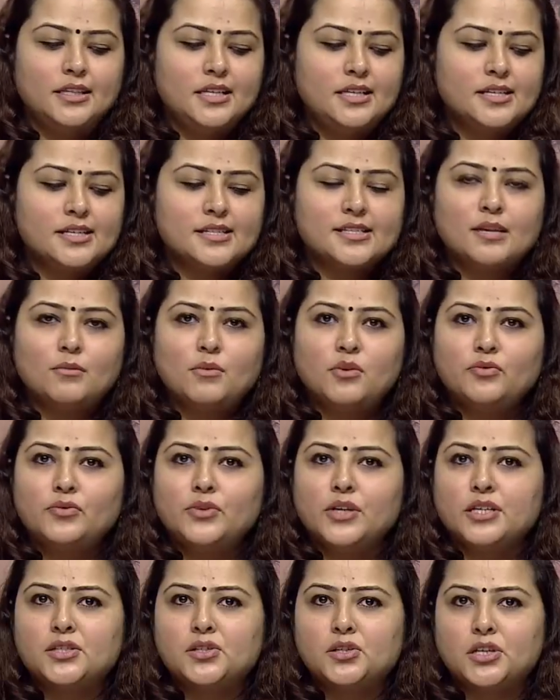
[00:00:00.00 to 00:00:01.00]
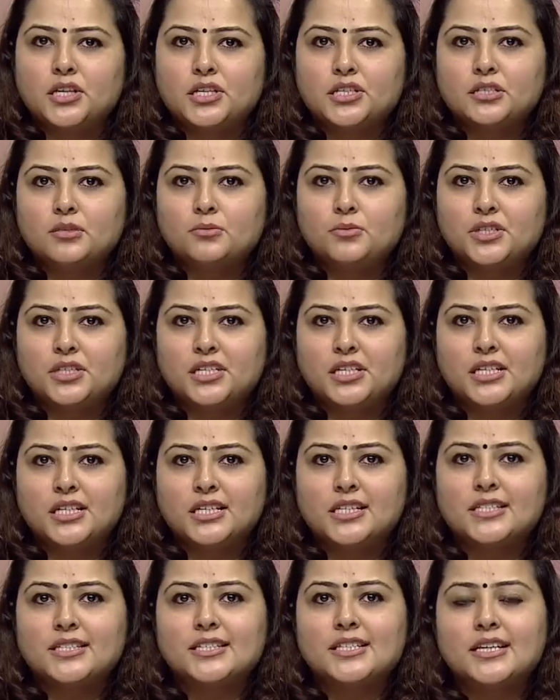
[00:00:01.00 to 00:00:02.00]
These are some of the educational
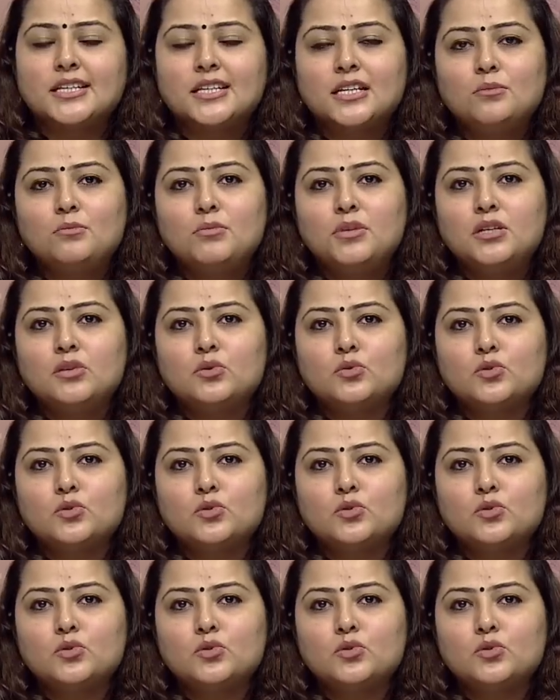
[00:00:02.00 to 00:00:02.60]
materials that can be